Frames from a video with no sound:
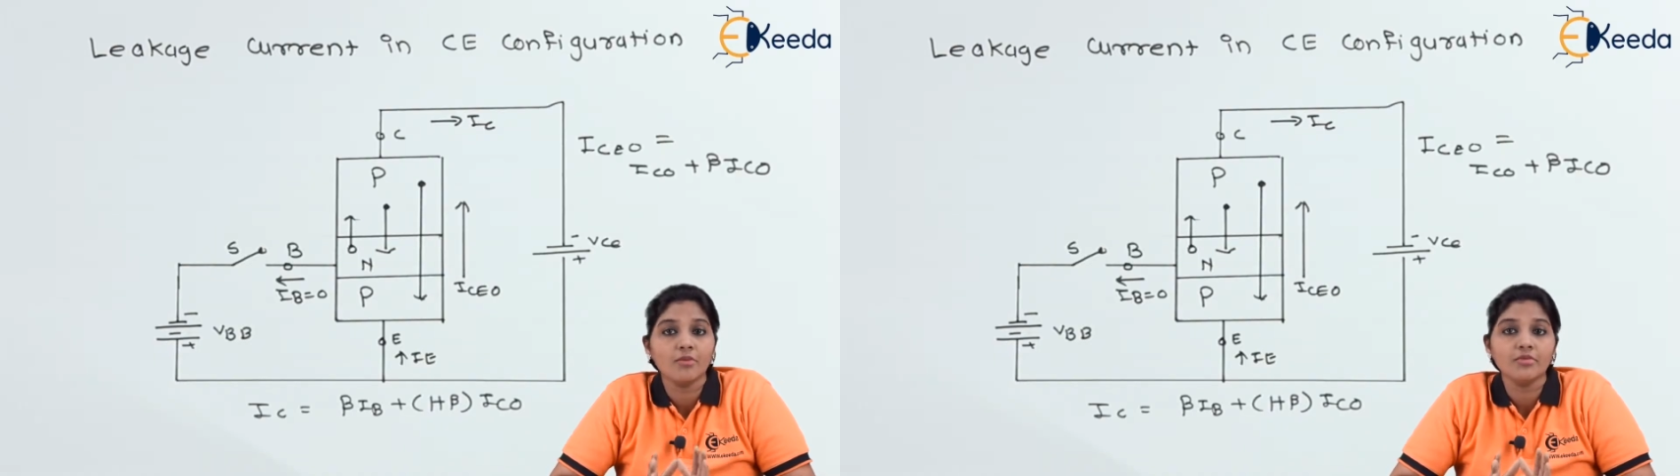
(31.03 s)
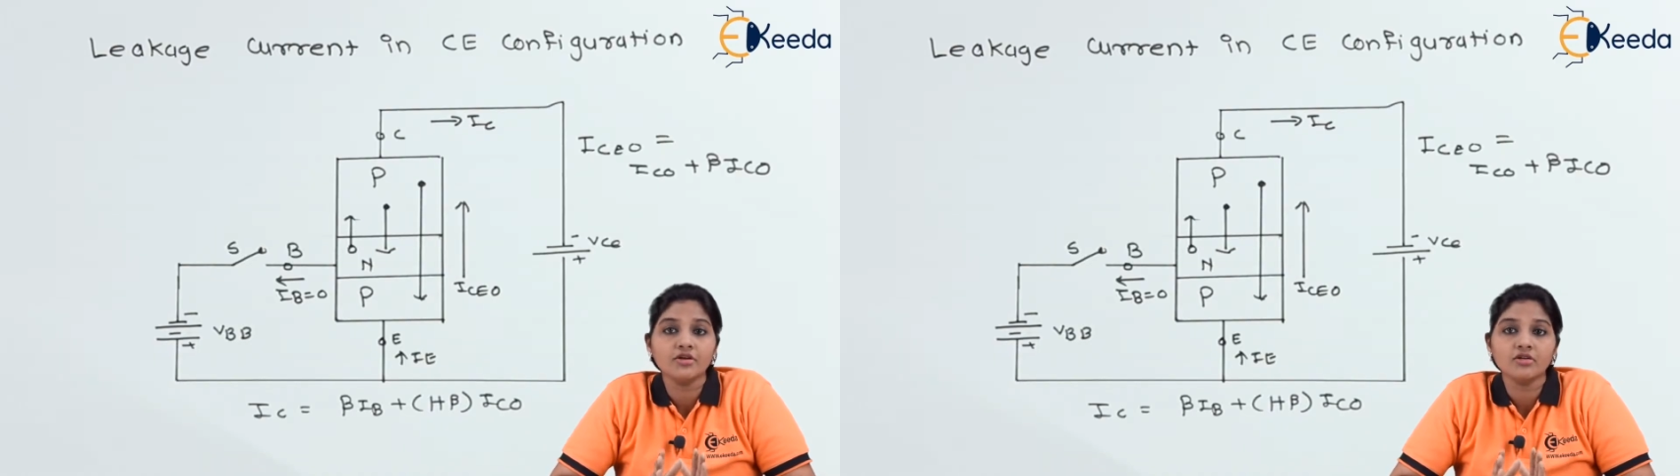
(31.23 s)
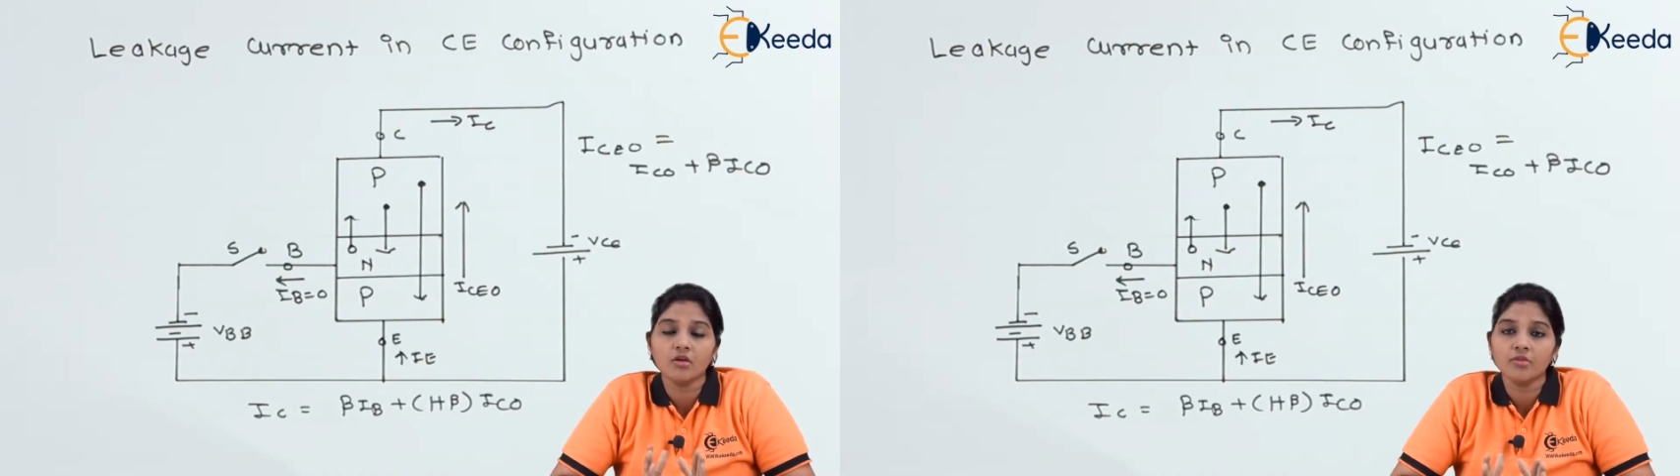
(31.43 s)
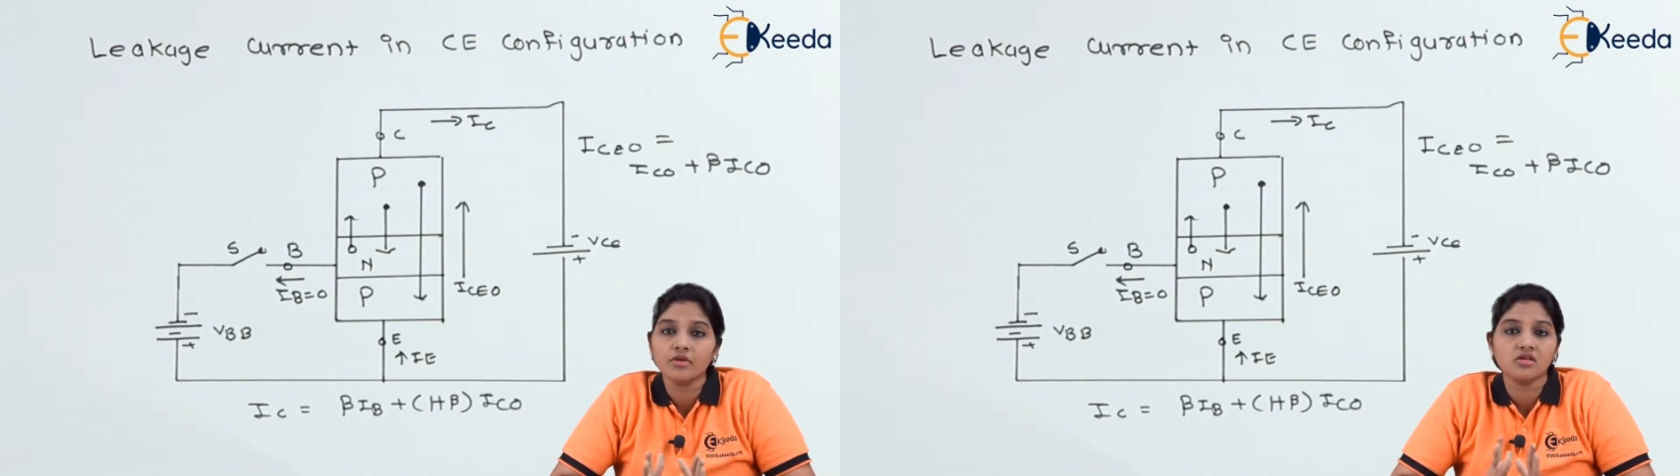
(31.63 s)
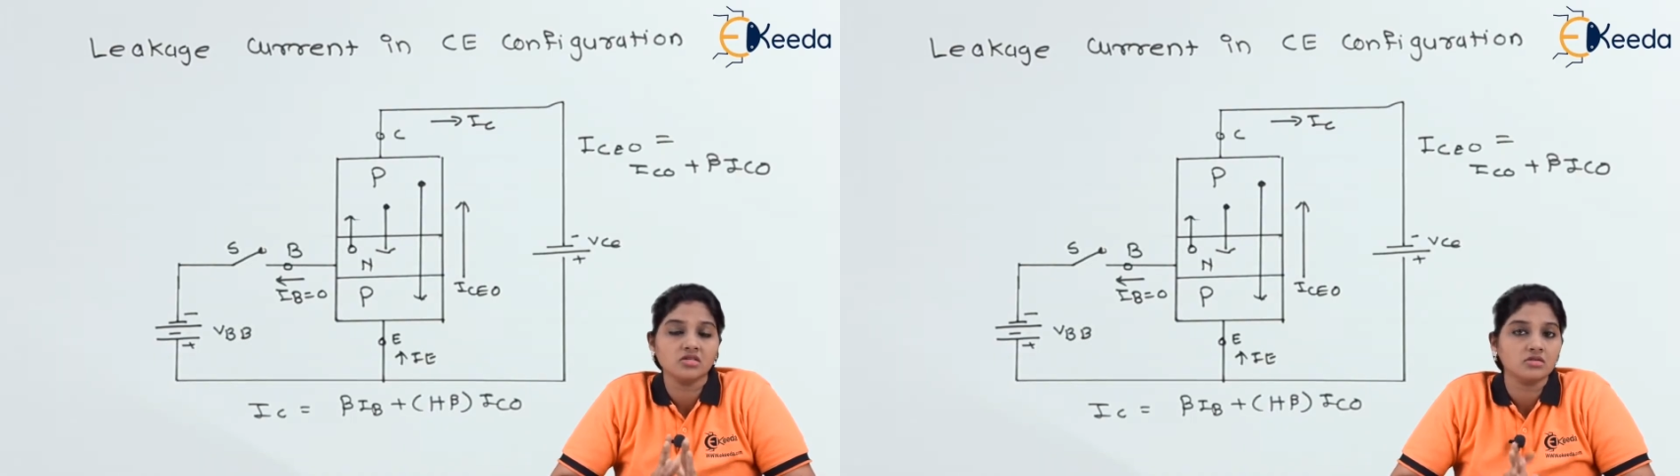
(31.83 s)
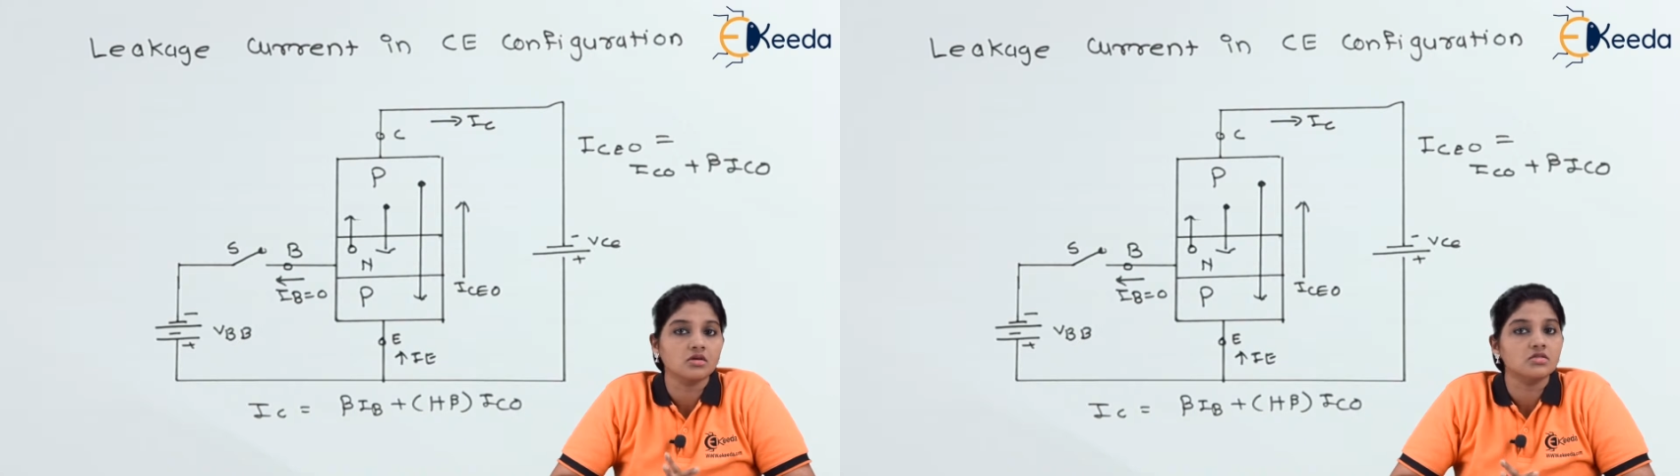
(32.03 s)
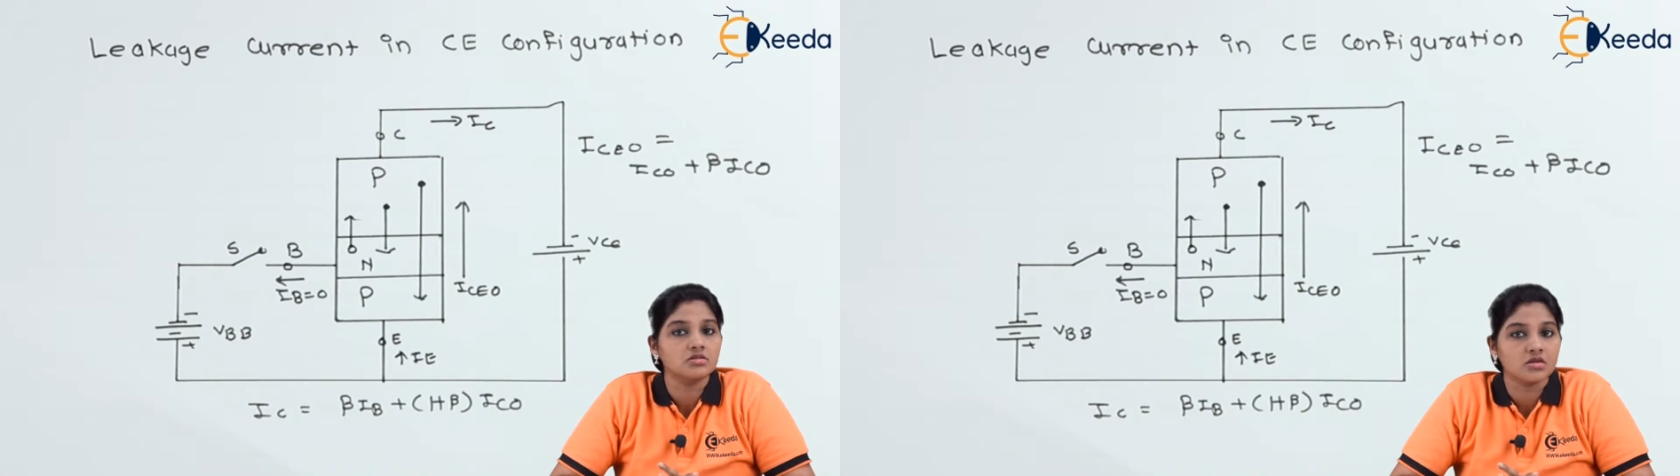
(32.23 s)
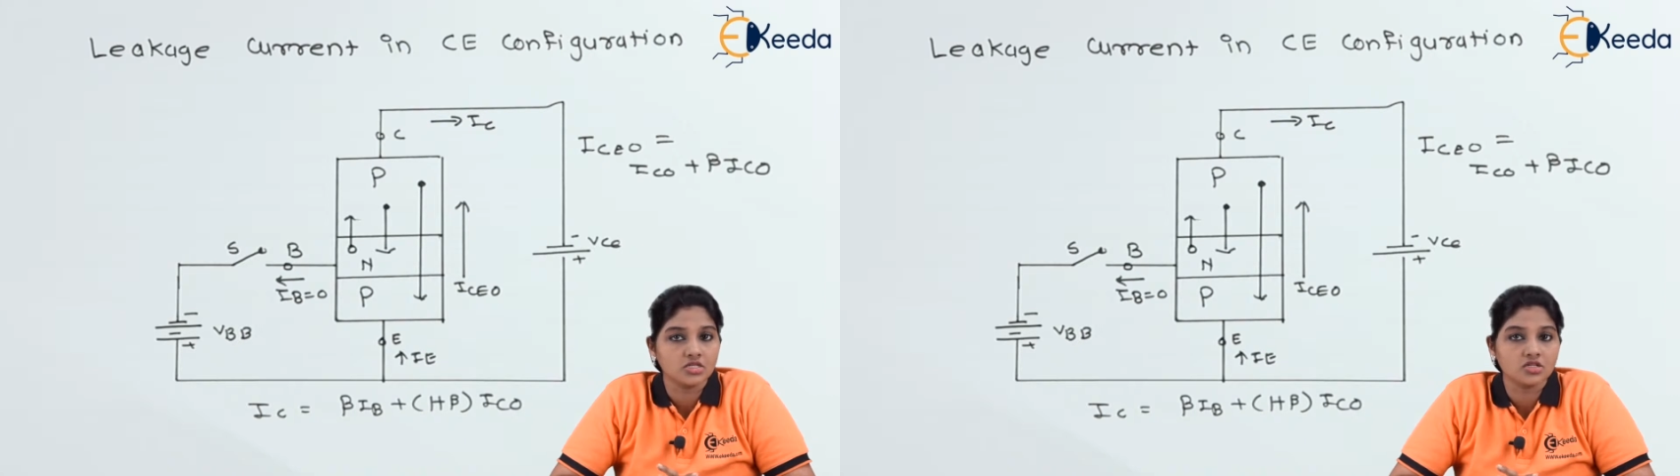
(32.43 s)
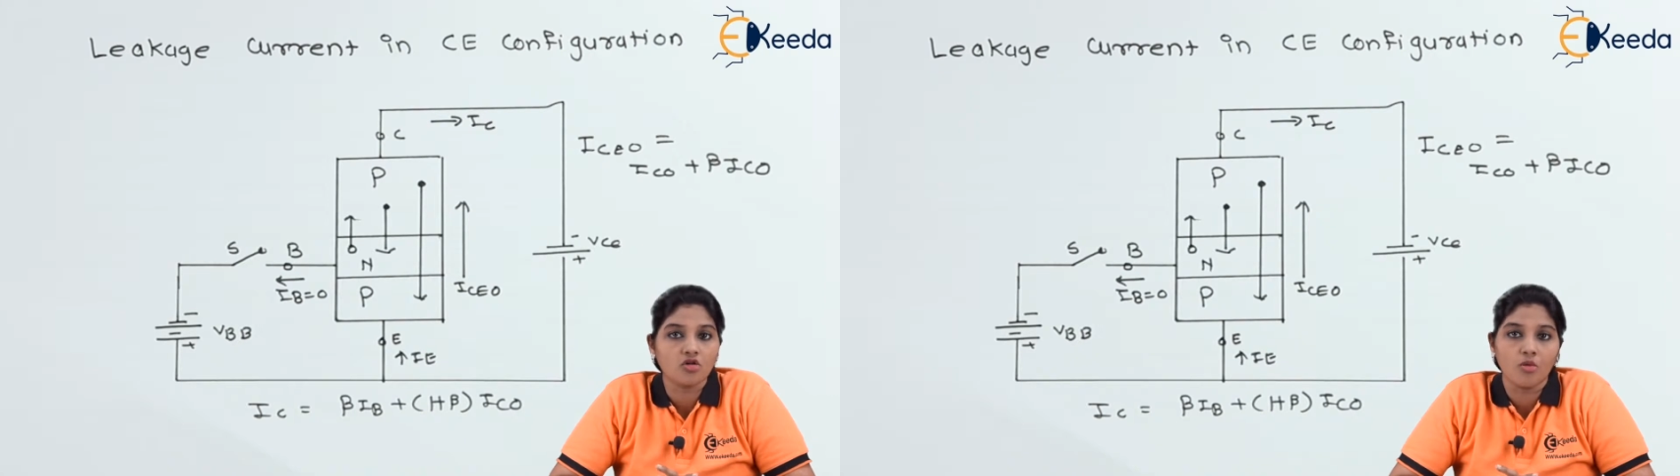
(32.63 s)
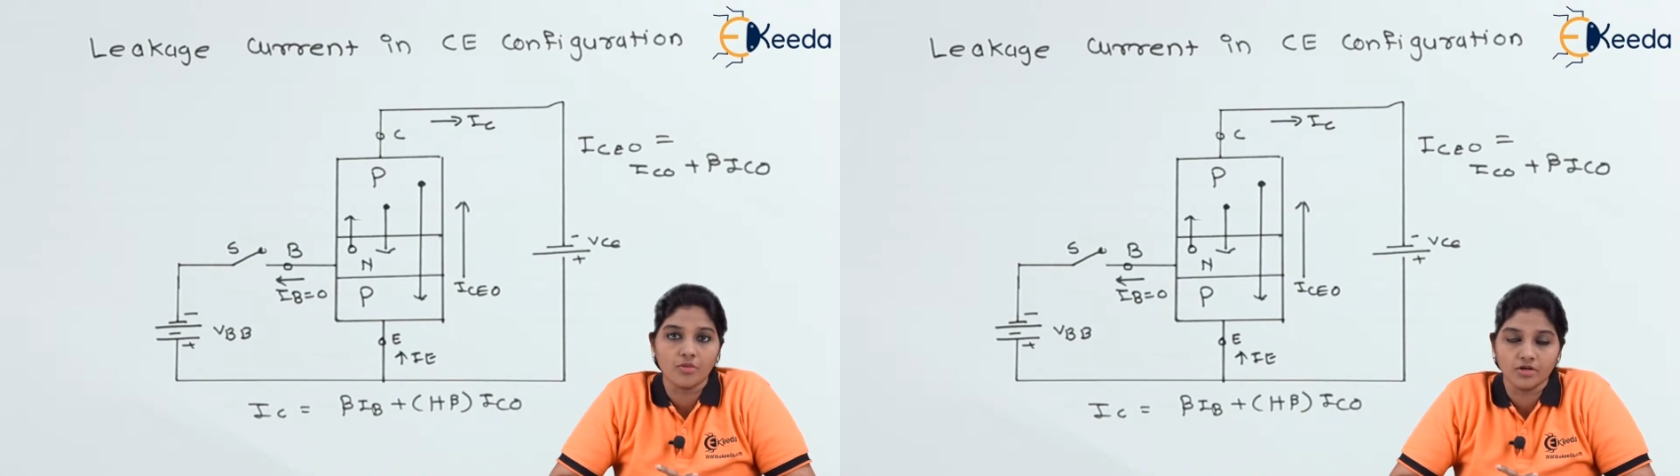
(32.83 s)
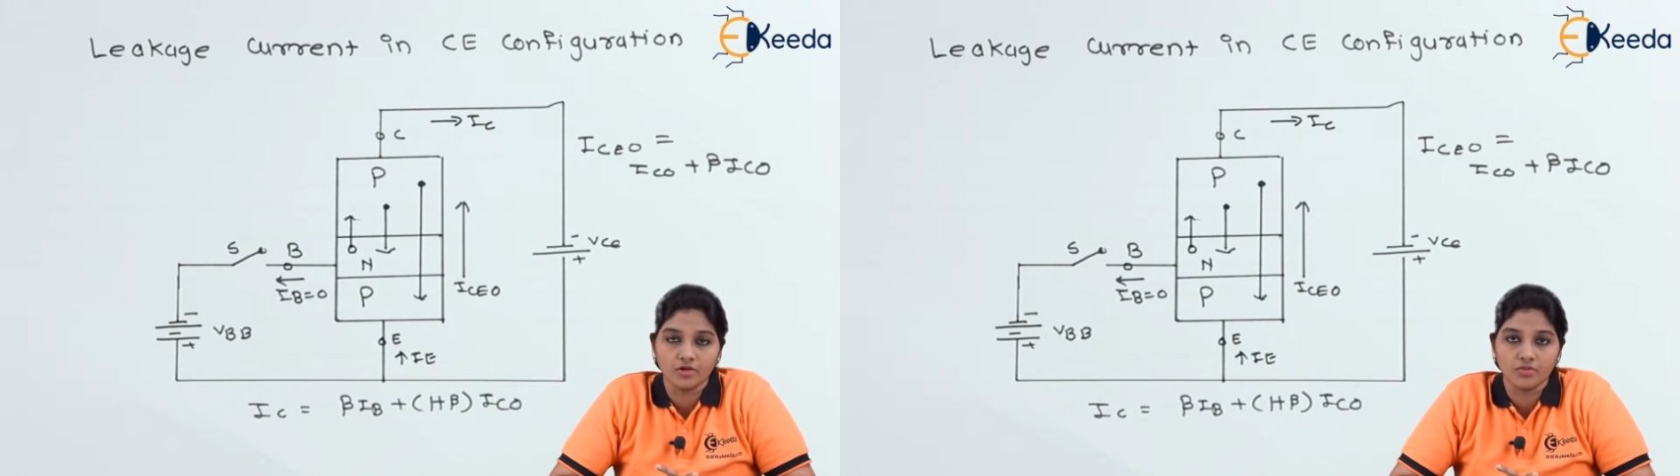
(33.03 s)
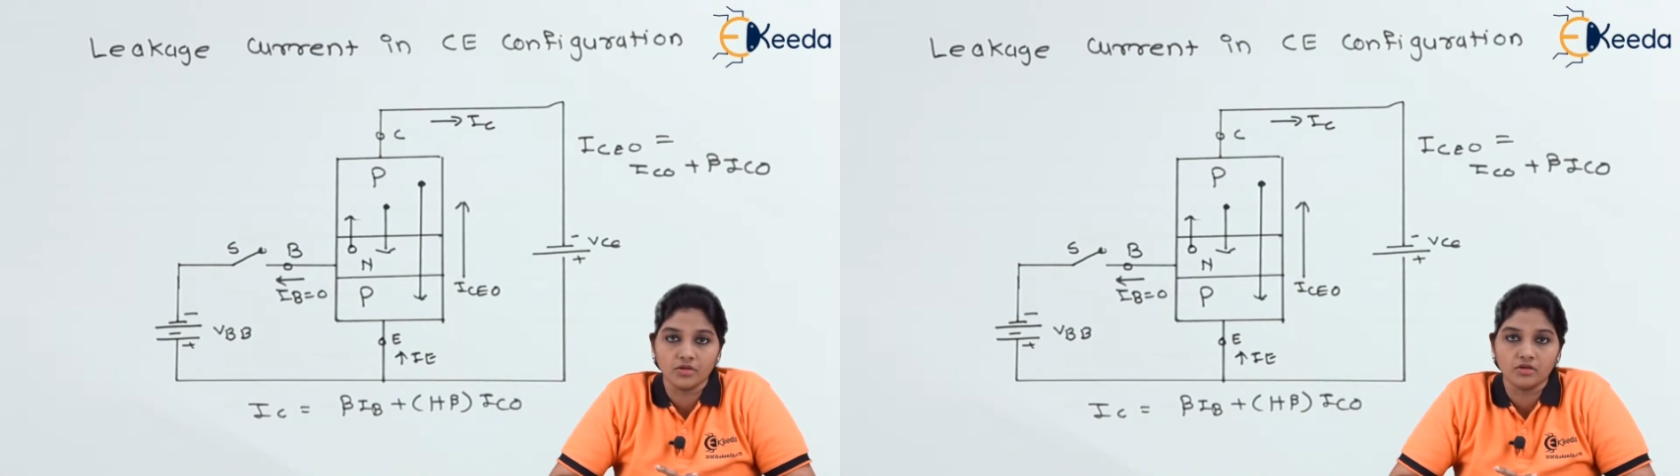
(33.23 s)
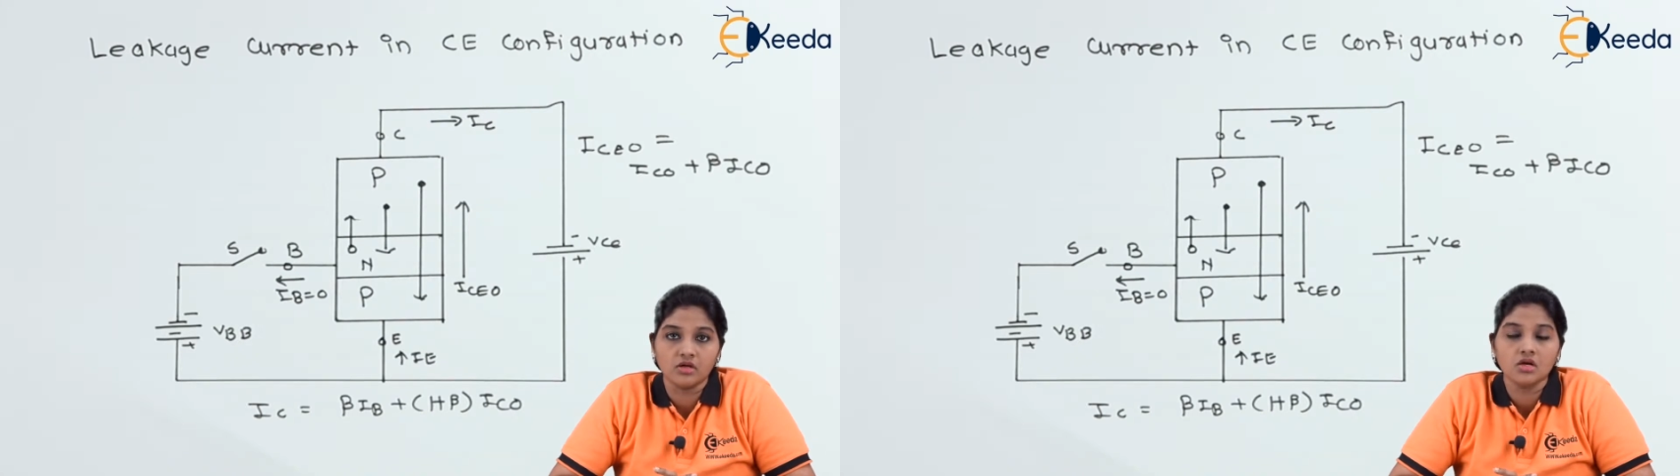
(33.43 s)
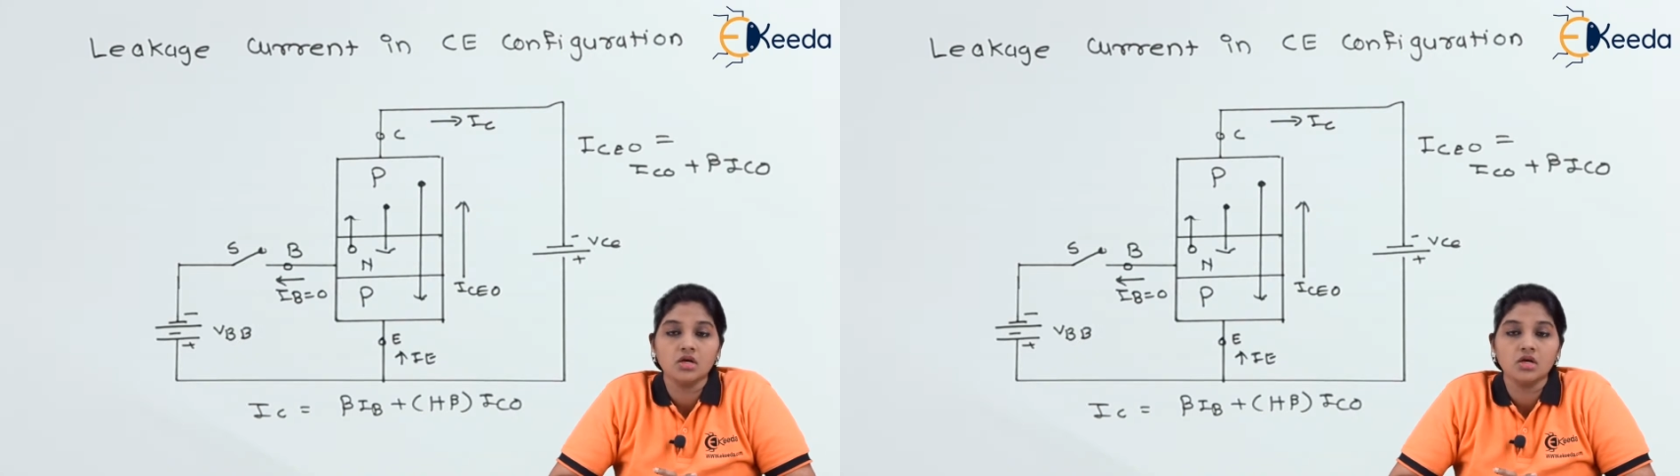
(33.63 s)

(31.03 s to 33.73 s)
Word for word: emitter terminal is considered as a common terminal.